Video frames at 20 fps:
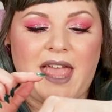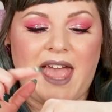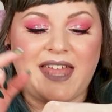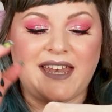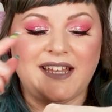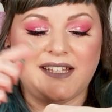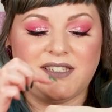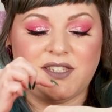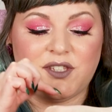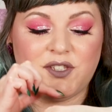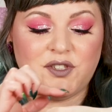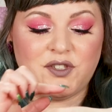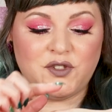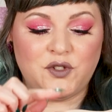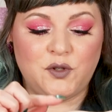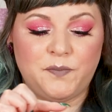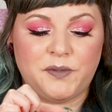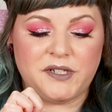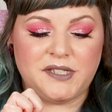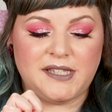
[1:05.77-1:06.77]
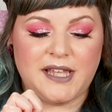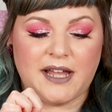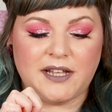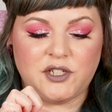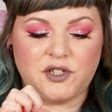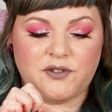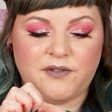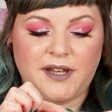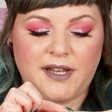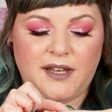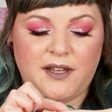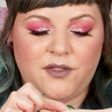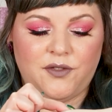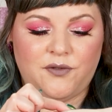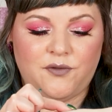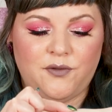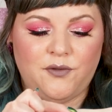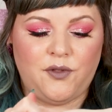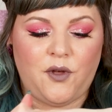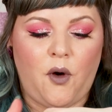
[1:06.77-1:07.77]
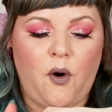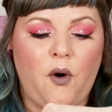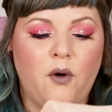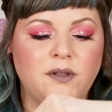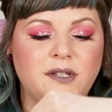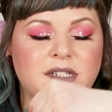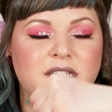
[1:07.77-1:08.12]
And it's super saturated through the whole